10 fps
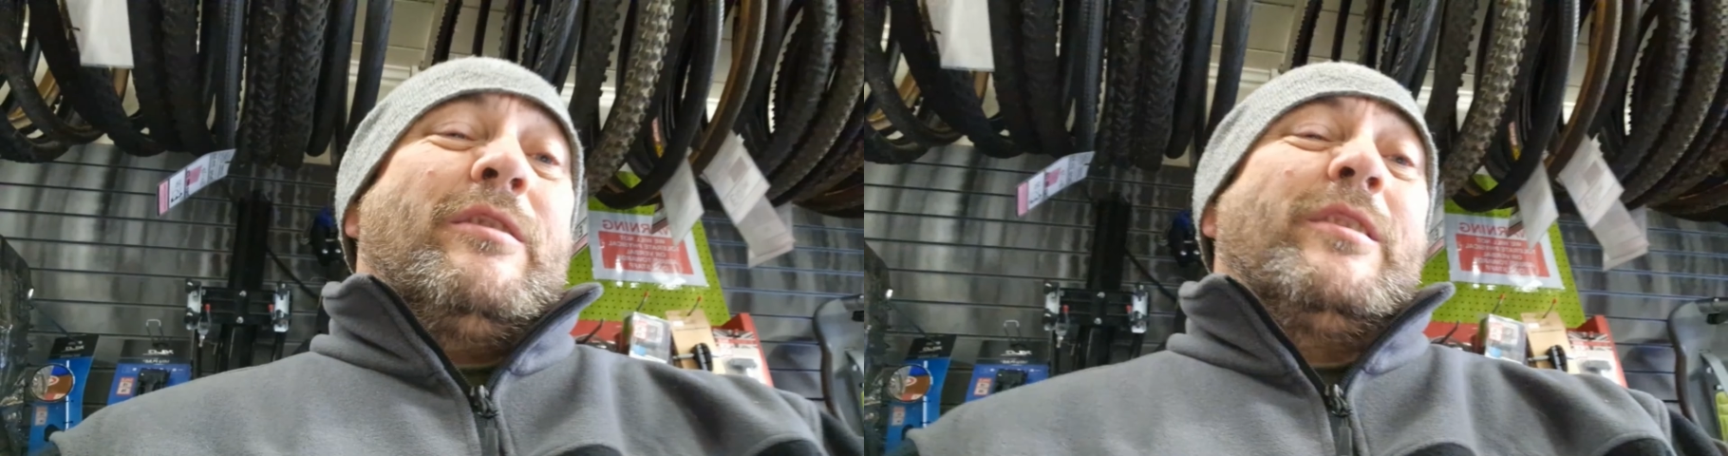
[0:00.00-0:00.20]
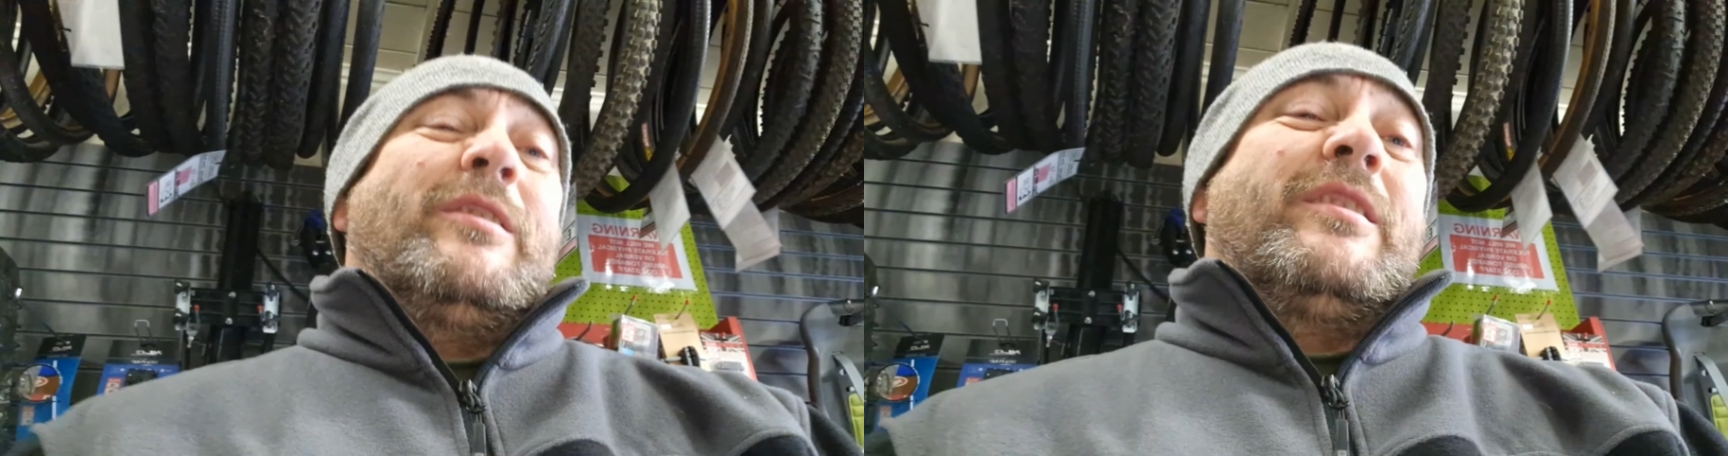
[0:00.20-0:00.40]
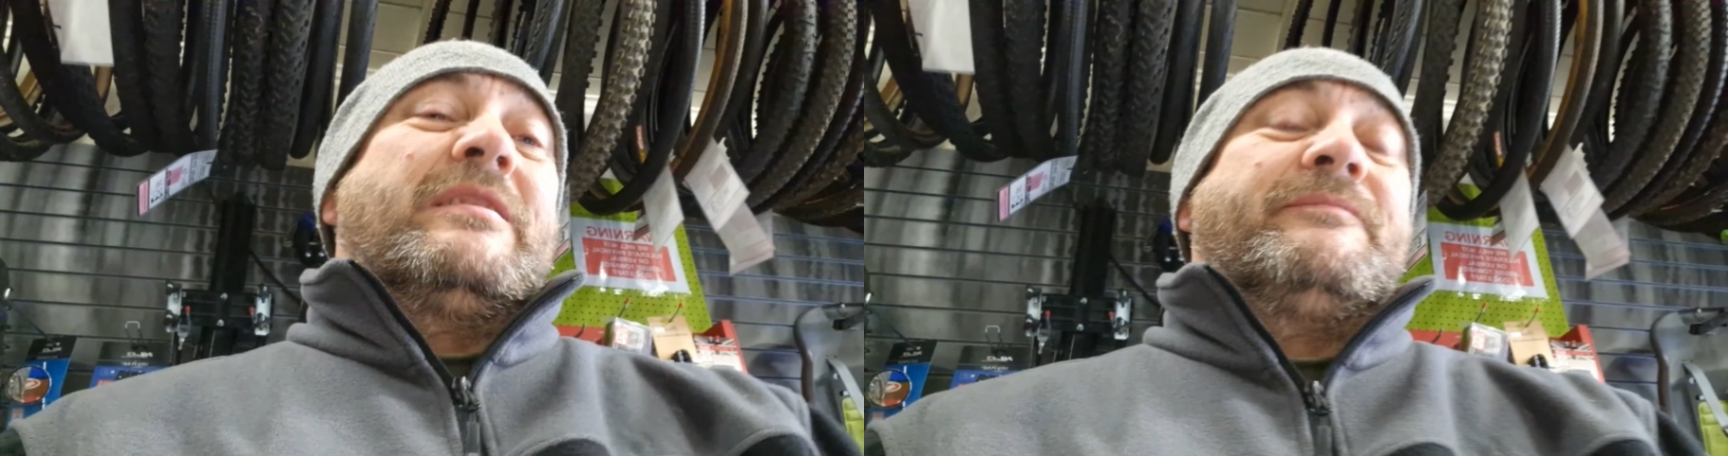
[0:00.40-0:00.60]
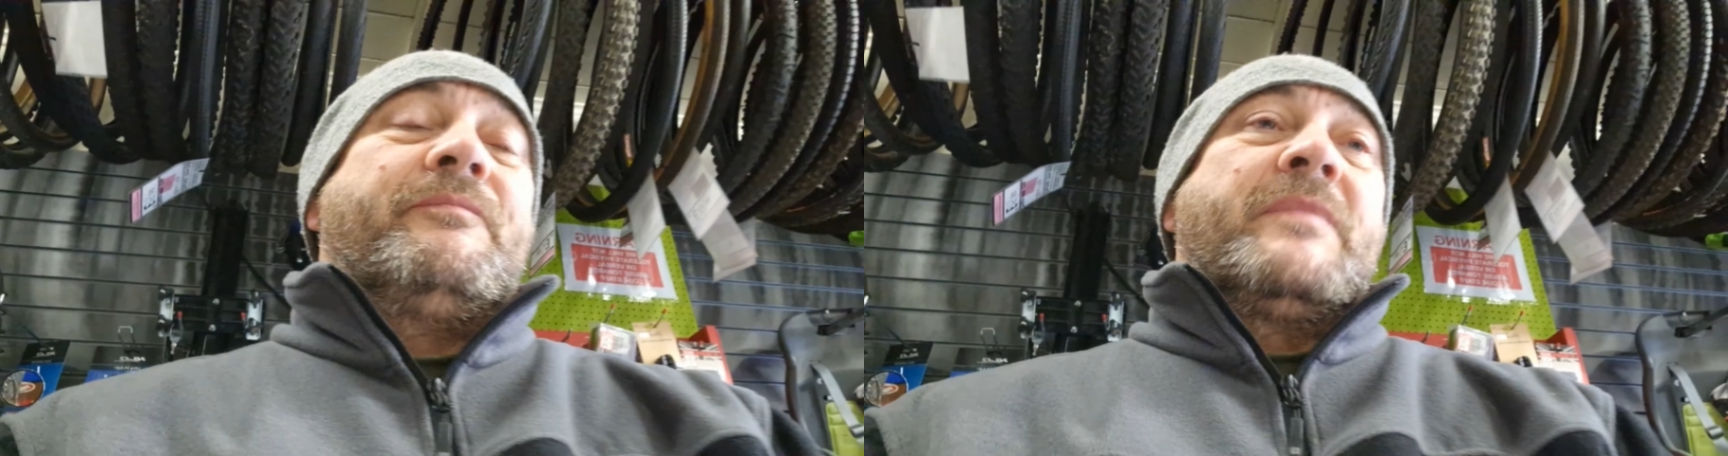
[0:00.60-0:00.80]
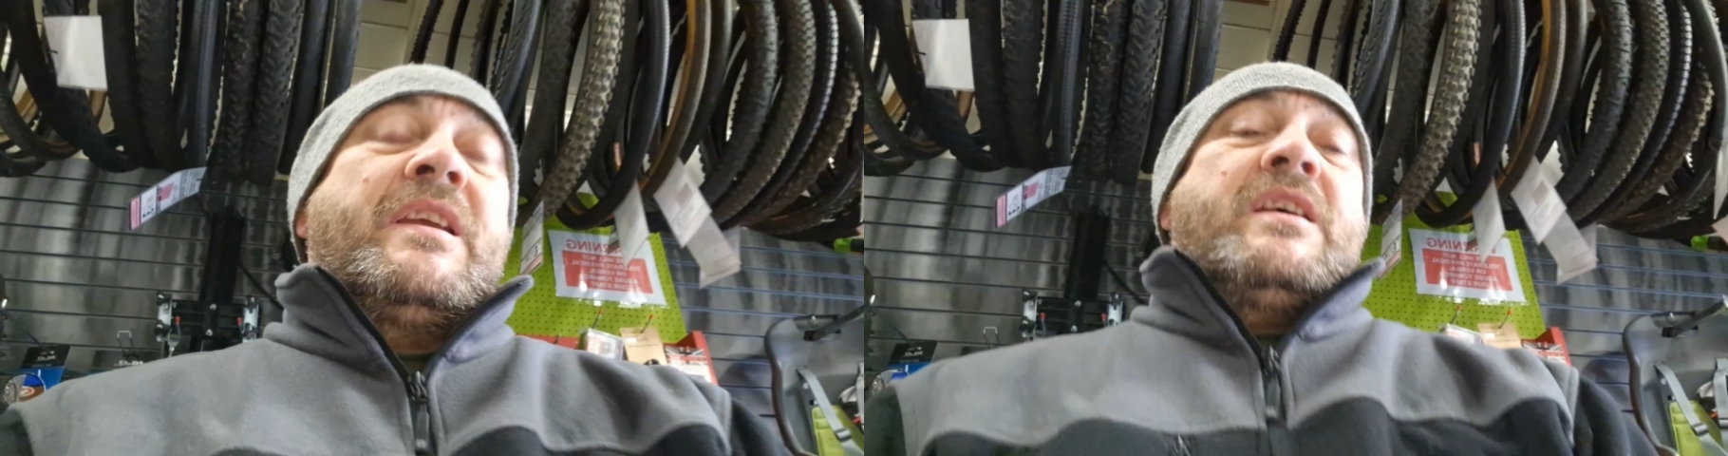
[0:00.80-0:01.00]
highlight.
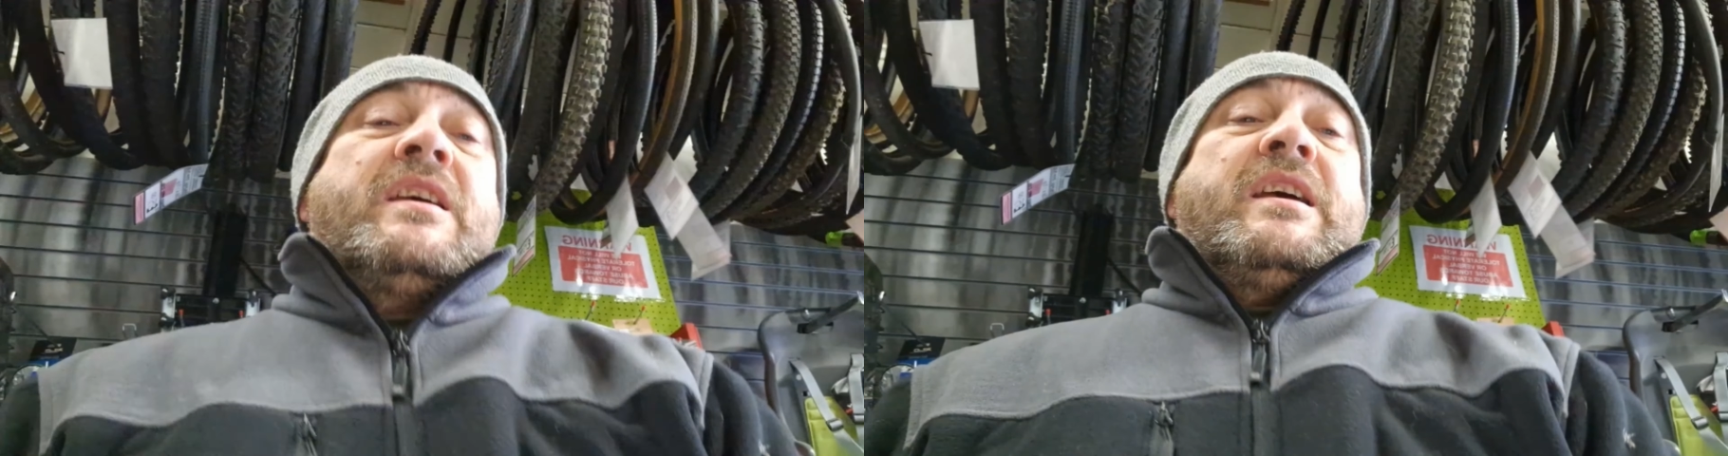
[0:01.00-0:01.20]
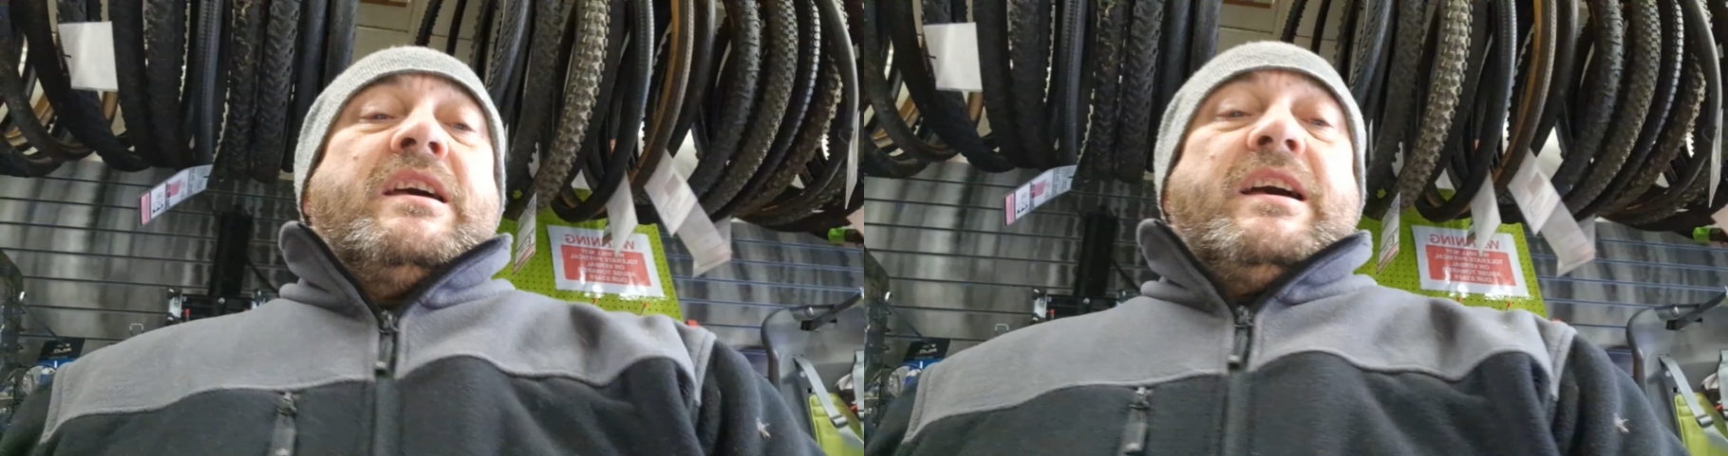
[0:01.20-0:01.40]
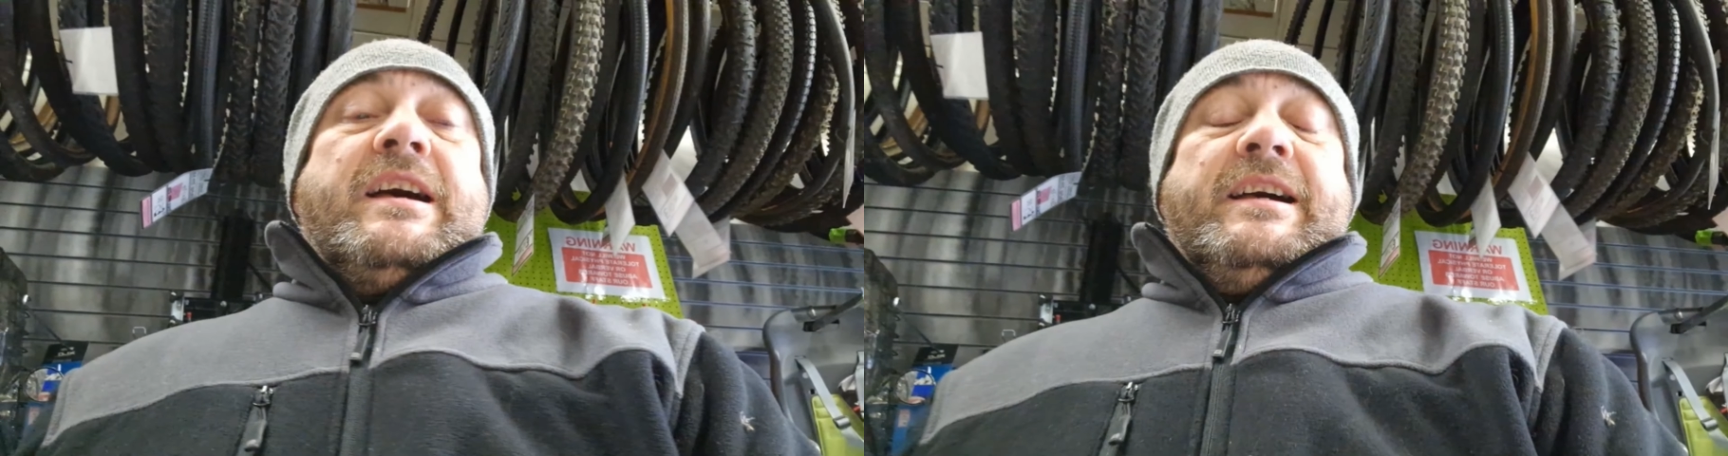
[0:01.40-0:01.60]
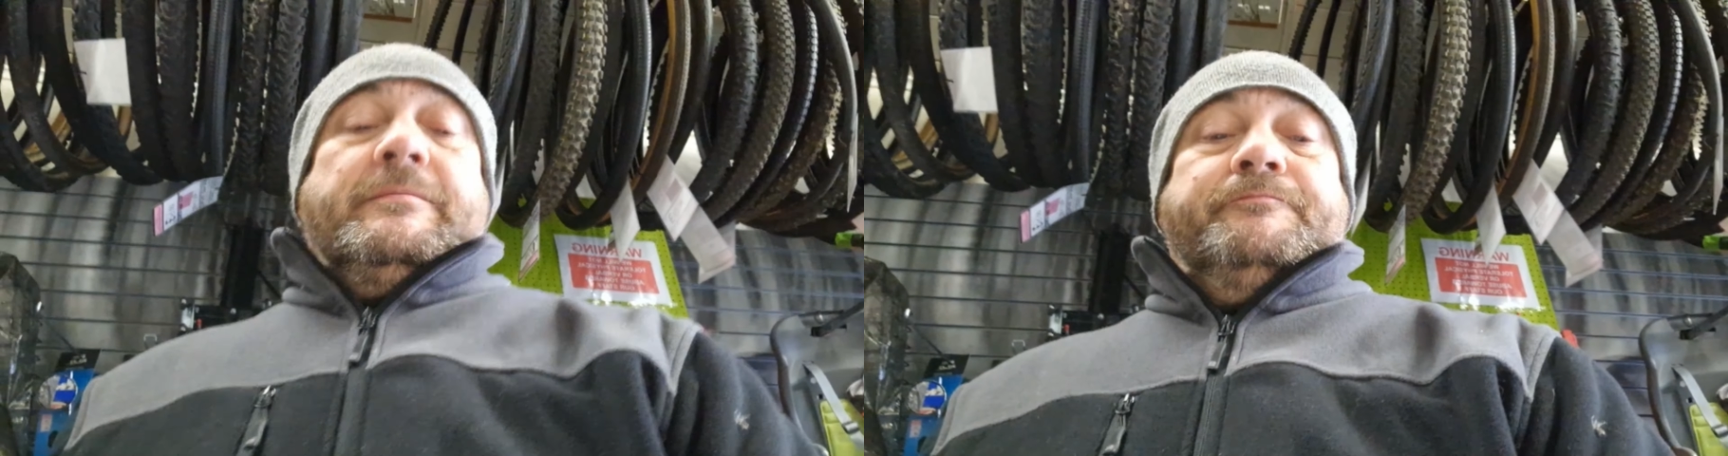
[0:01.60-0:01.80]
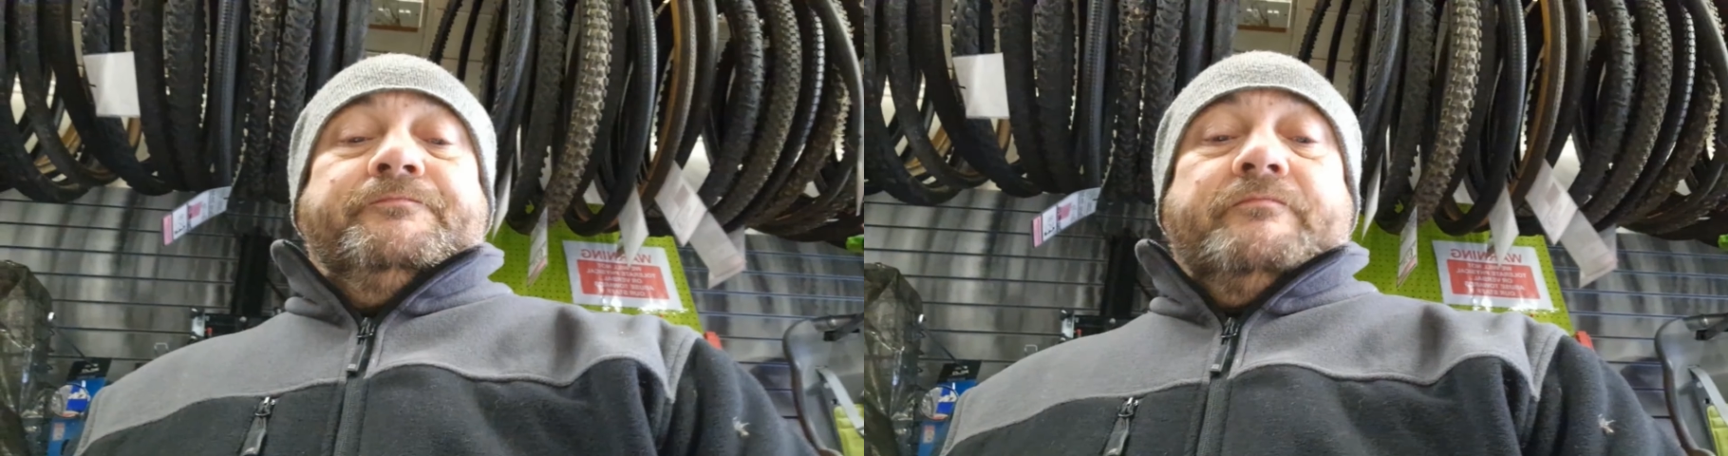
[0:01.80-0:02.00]

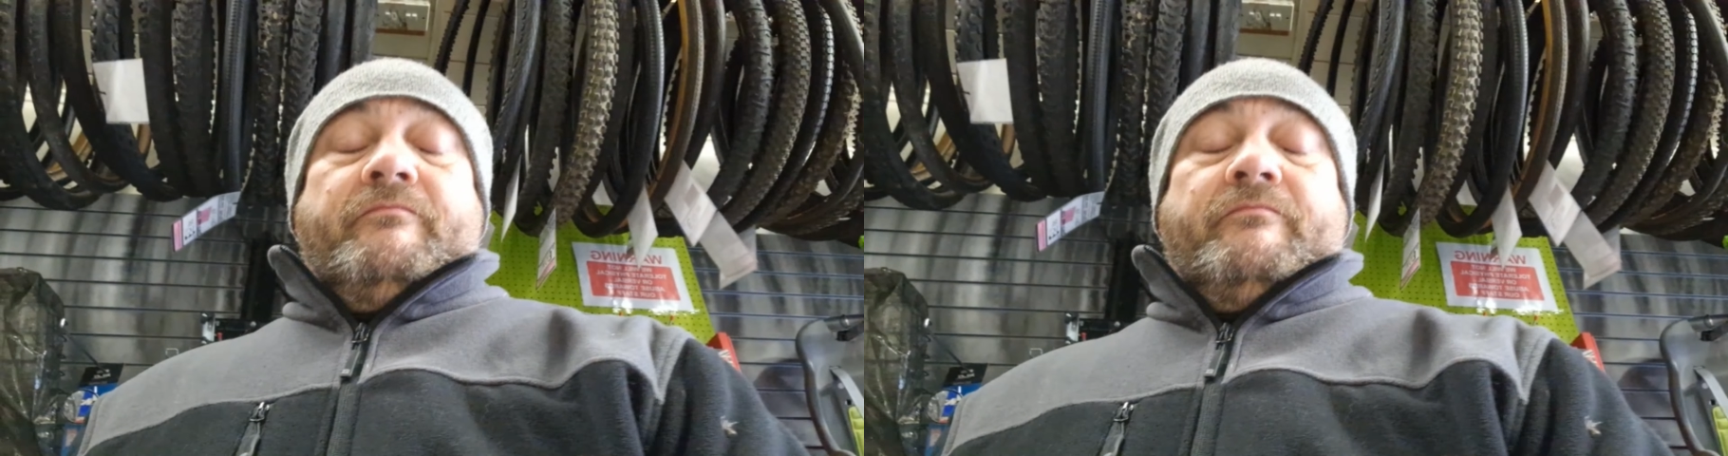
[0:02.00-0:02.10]
Um,